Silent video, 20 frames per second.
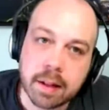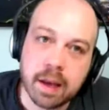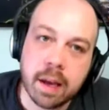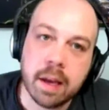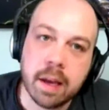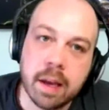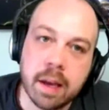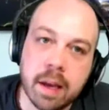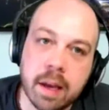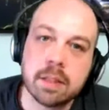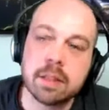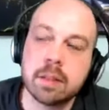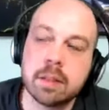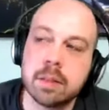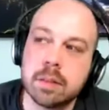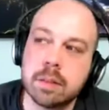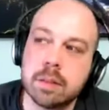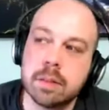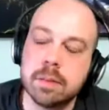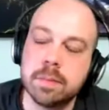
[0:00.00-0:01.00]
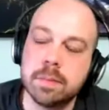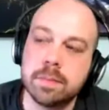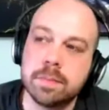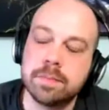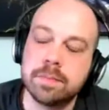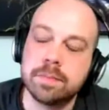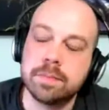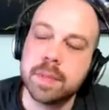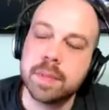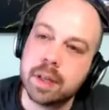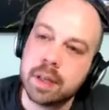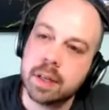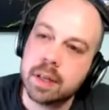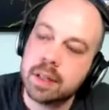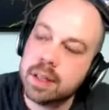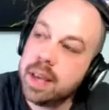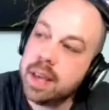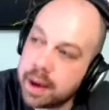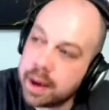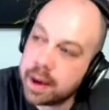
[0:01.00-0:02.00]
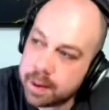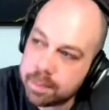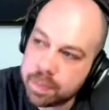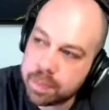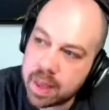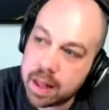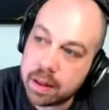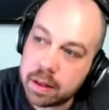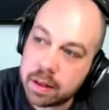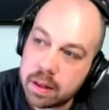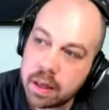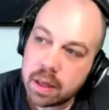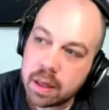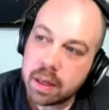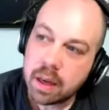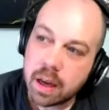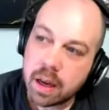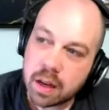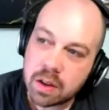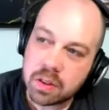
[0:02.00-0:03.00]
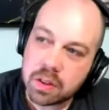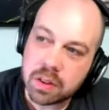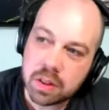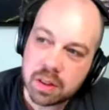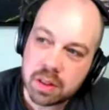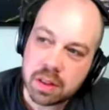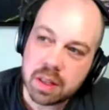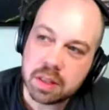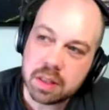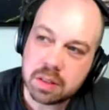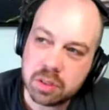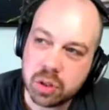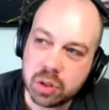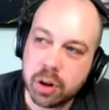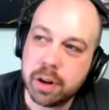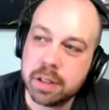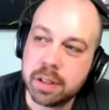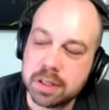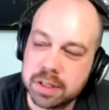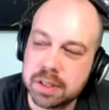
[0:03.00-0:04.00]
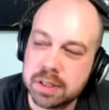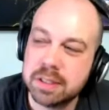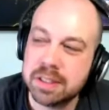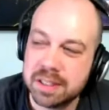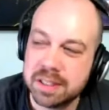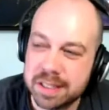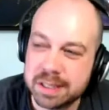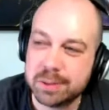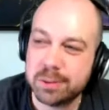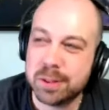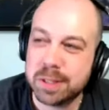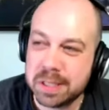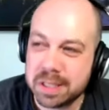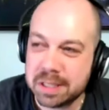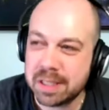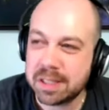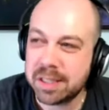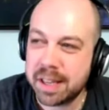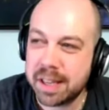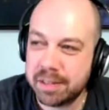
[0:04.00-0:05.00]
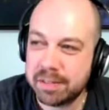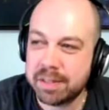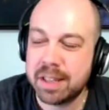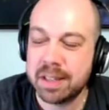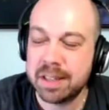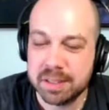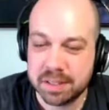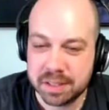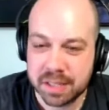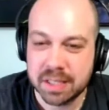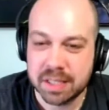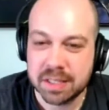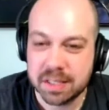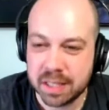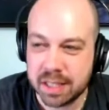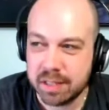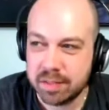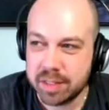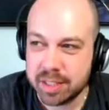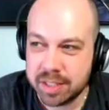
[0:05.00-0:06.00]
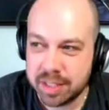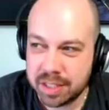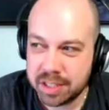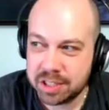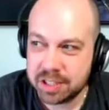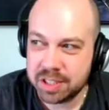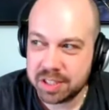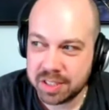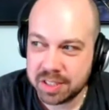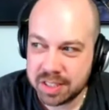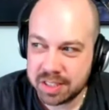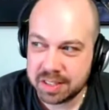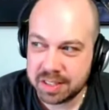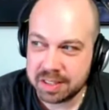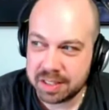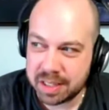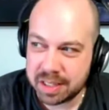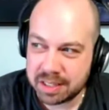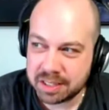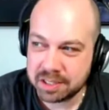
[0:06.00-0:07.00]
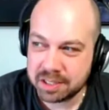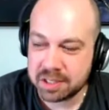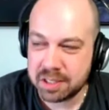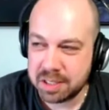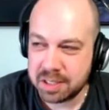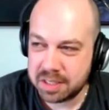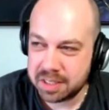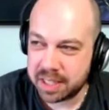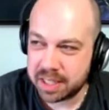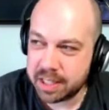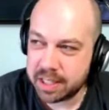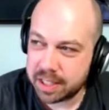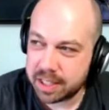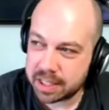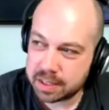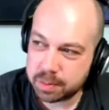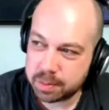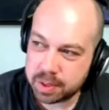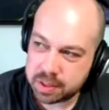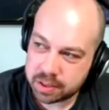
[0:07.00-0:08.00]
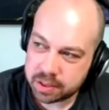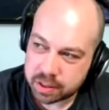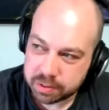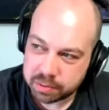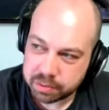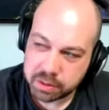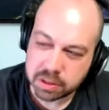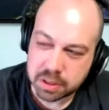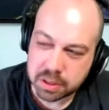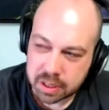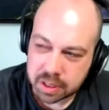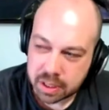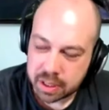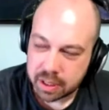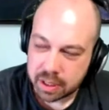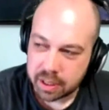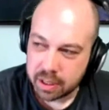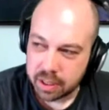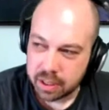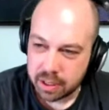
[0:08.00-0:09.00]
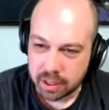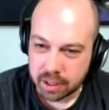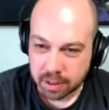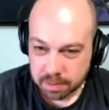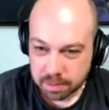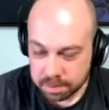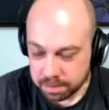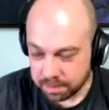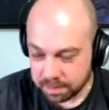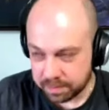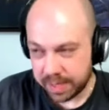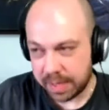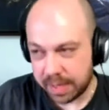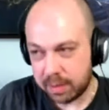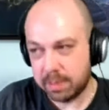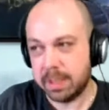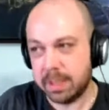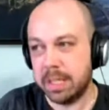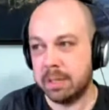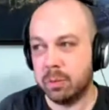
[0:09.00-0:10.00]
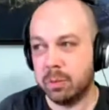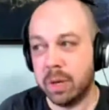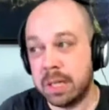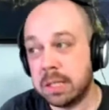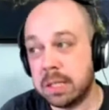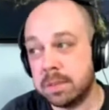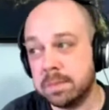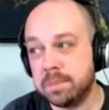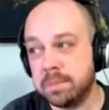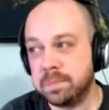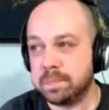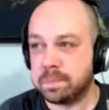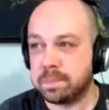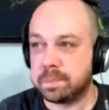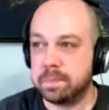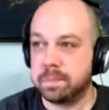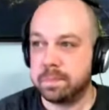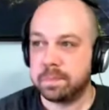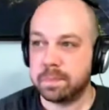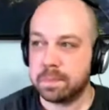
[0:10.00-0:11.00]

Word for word: and and and yeah, and in talk, so it's funny. I'll have these kinds of conversations, and I'll start to second guess myself because now I'm like, well,